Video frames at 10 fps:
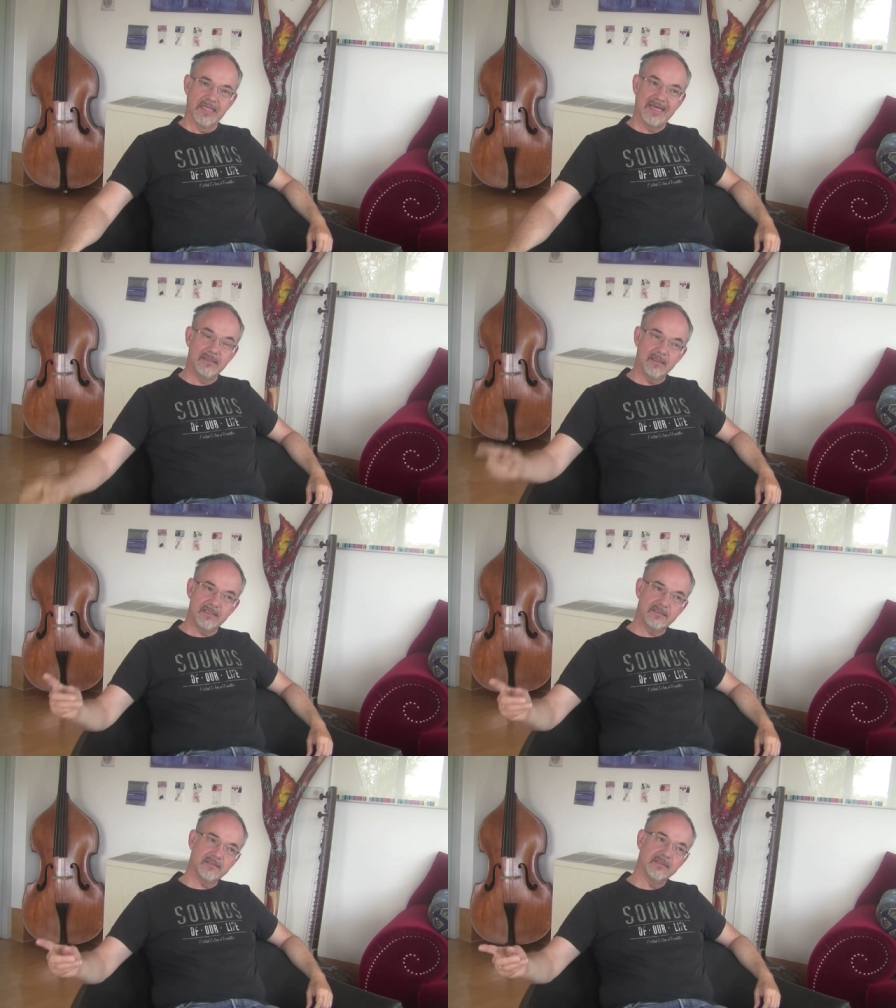And
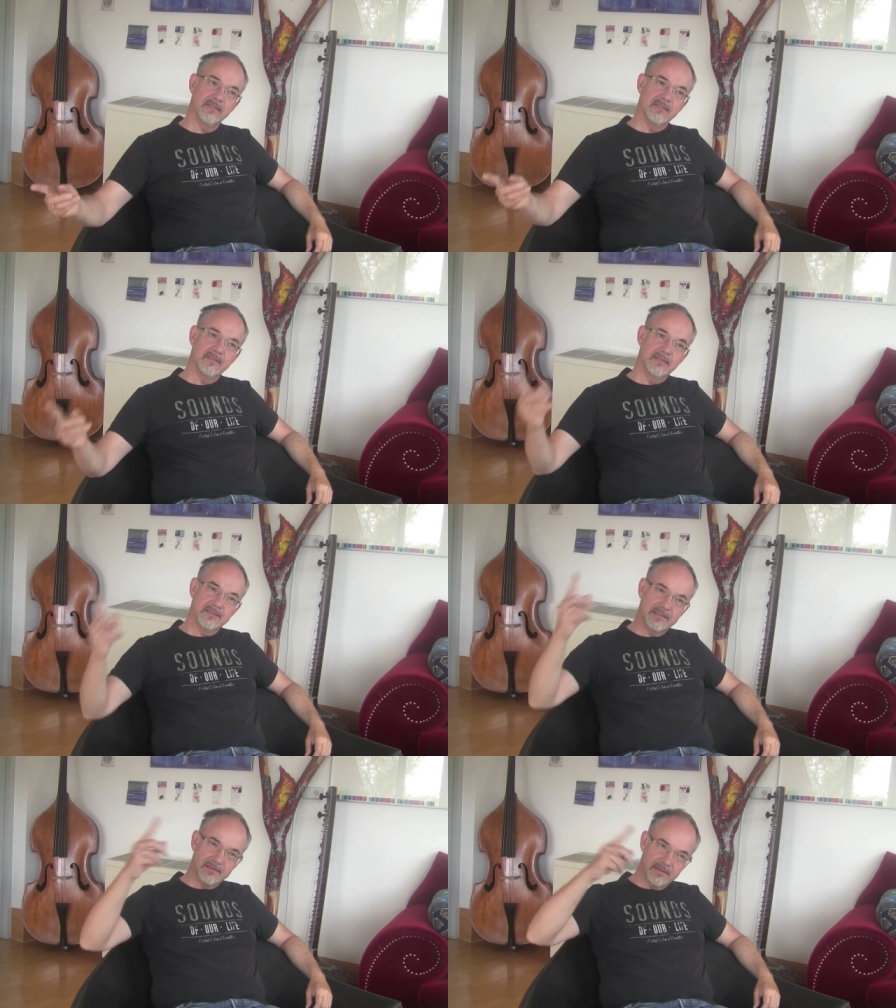this,
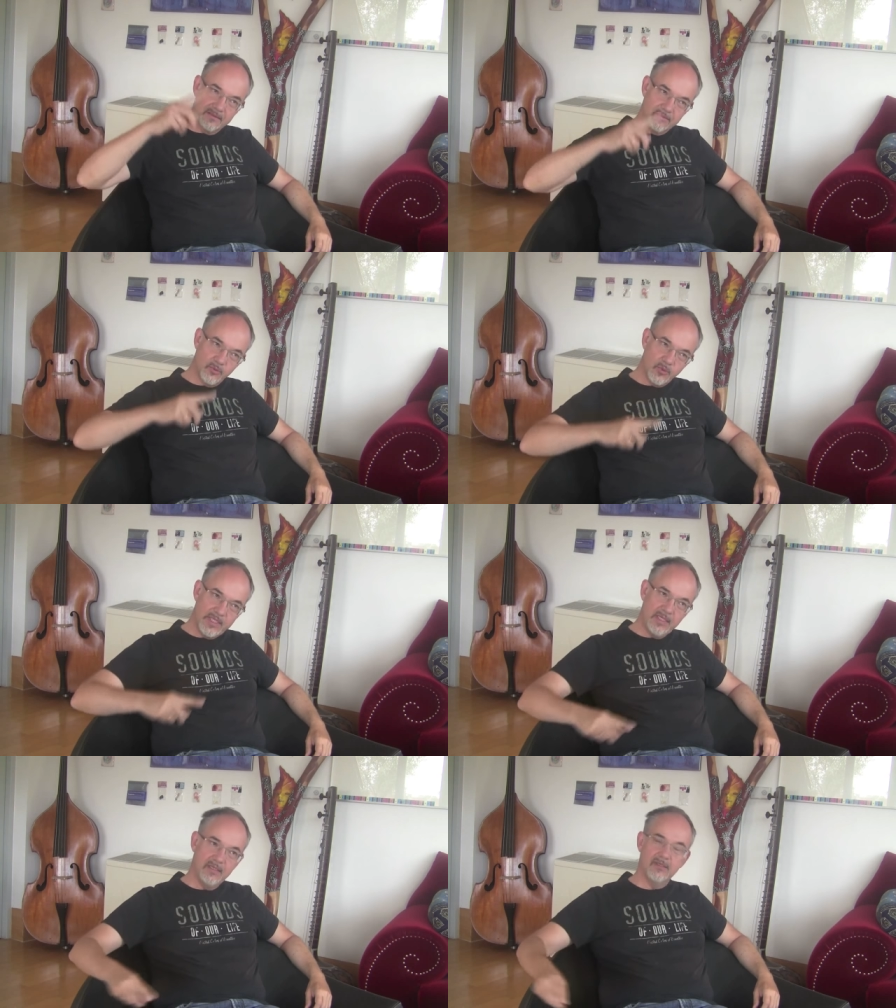this
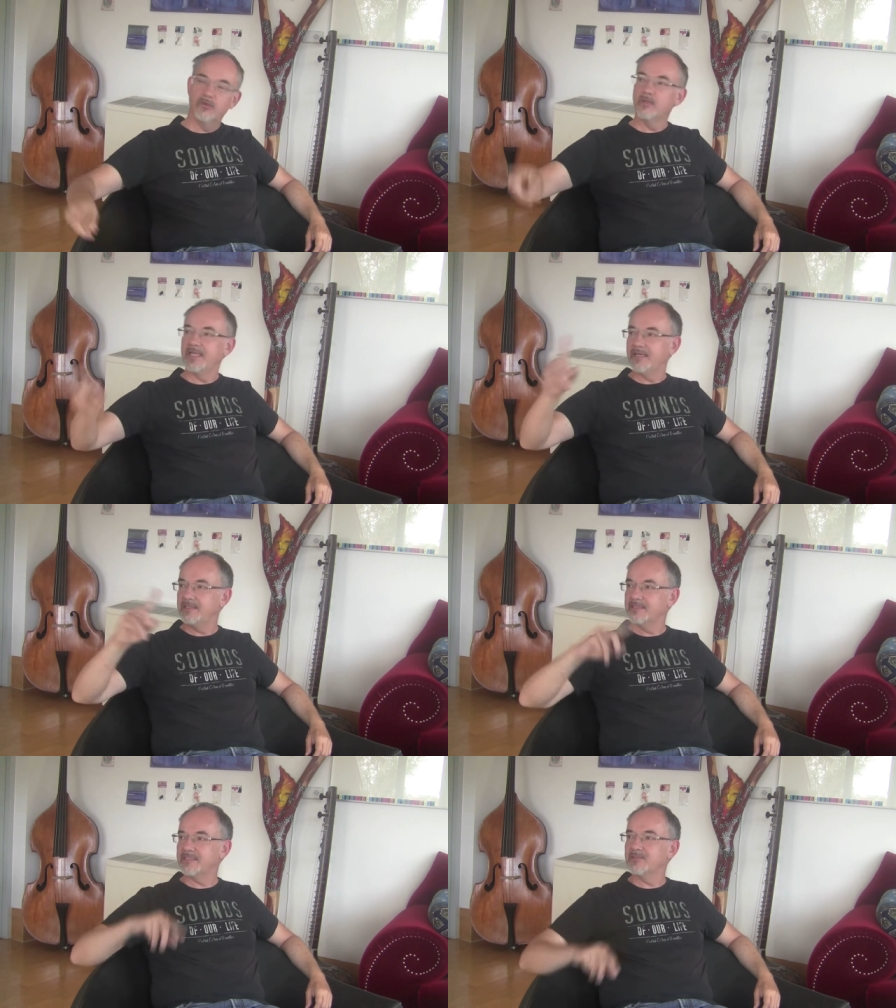
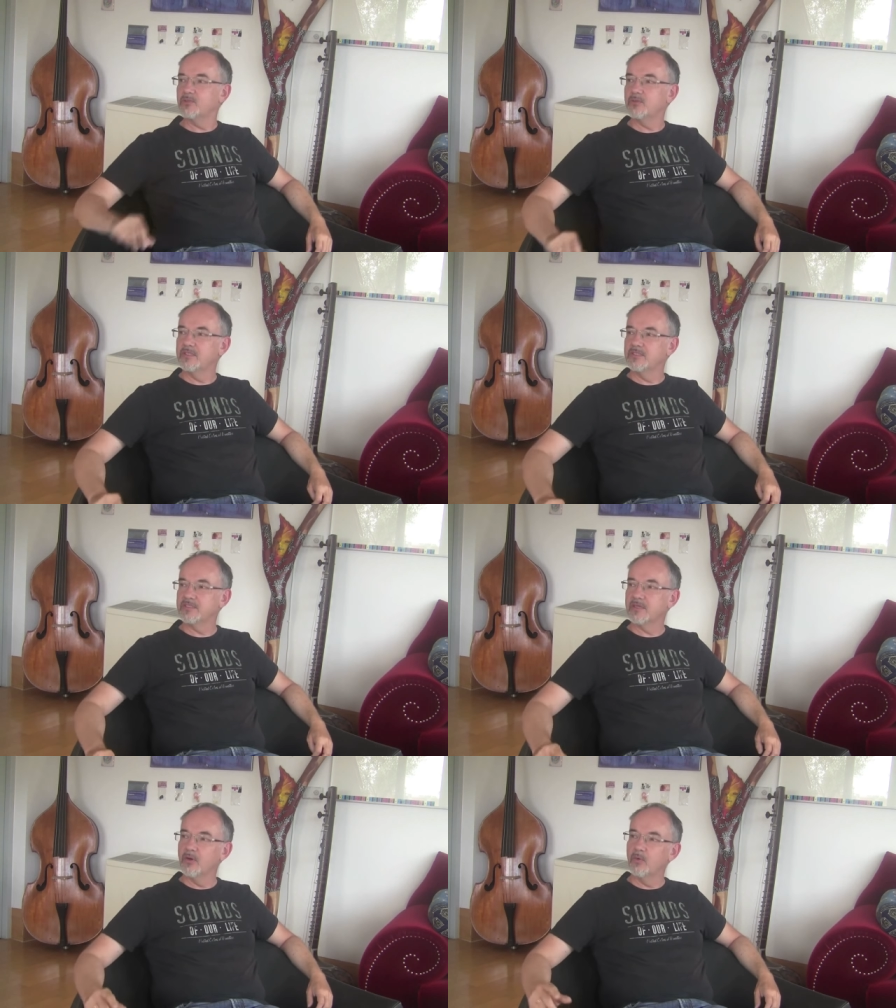reconnects to
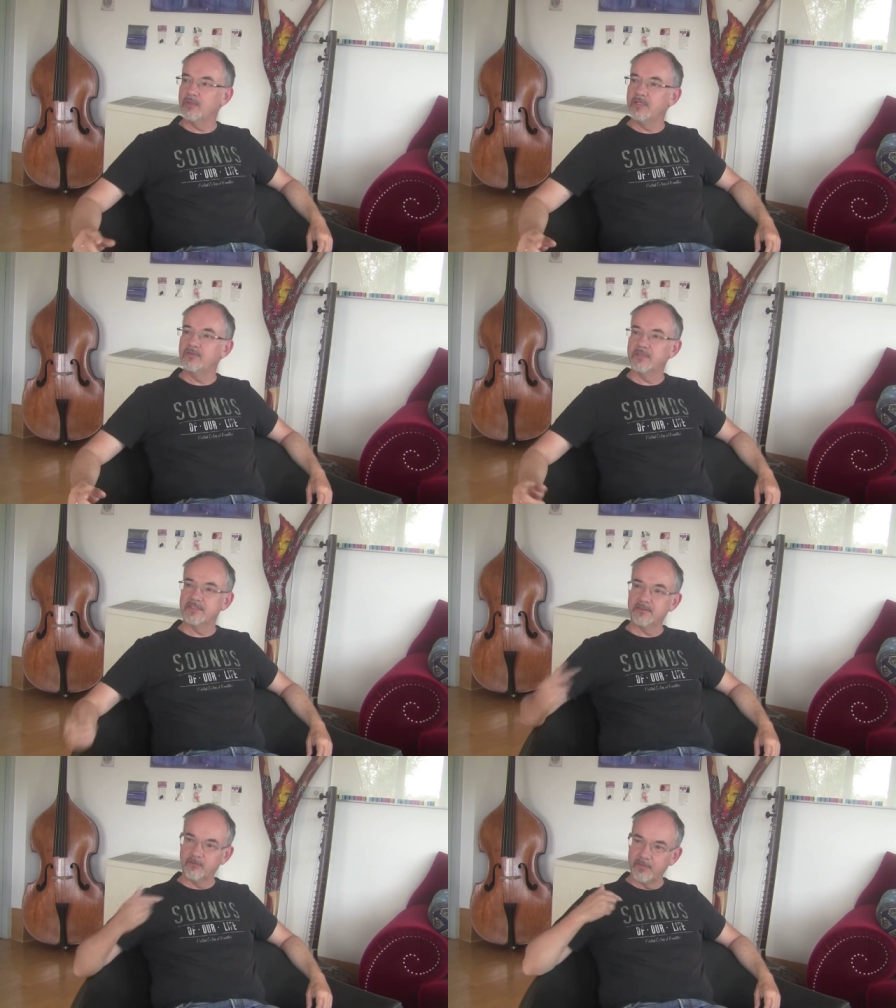this old
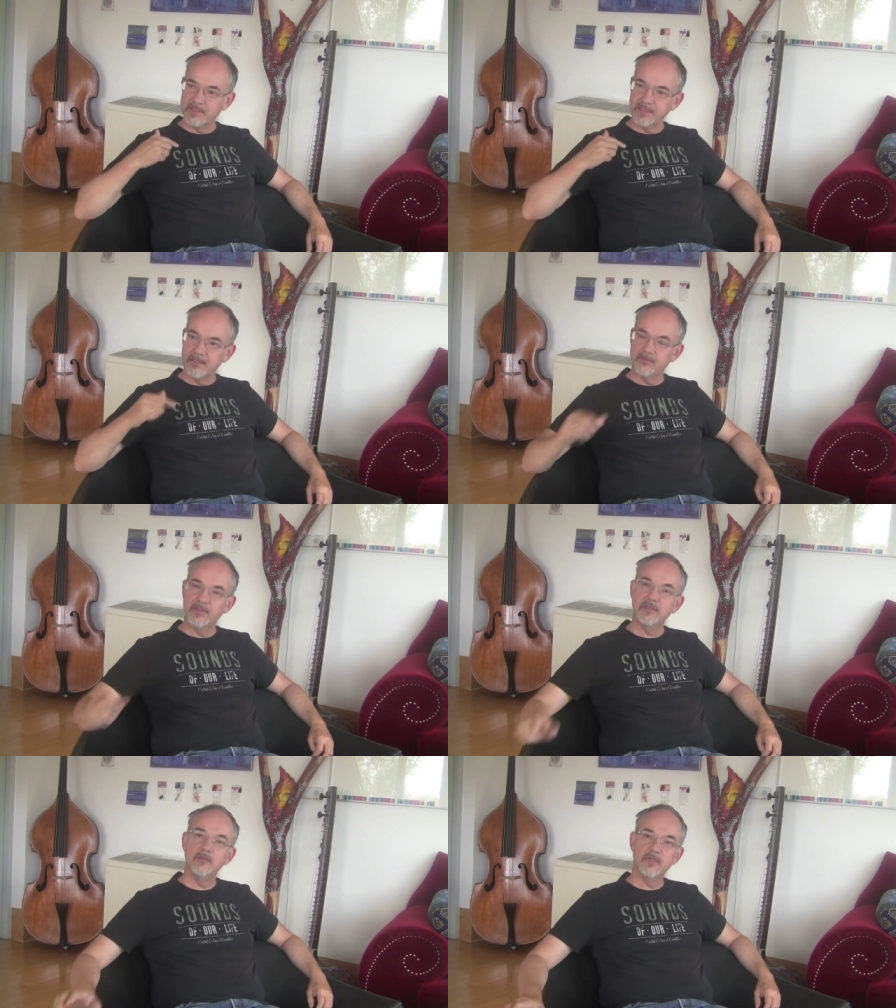interest of myself
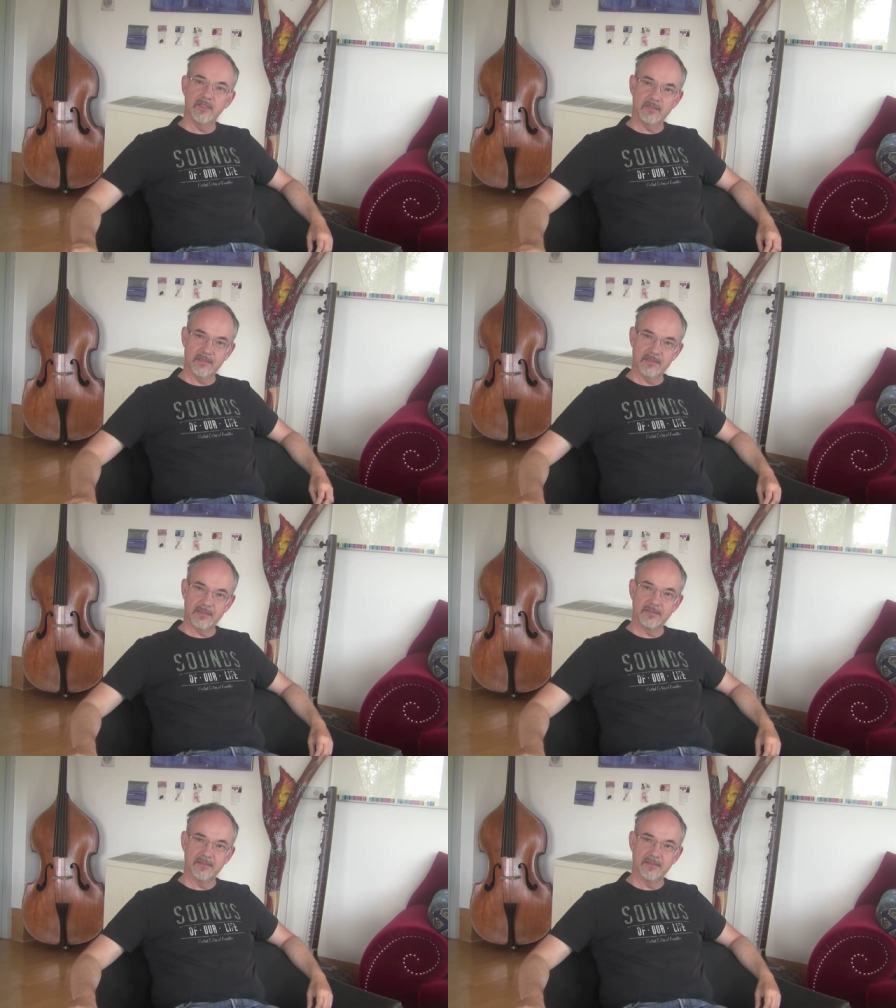in cybernetics.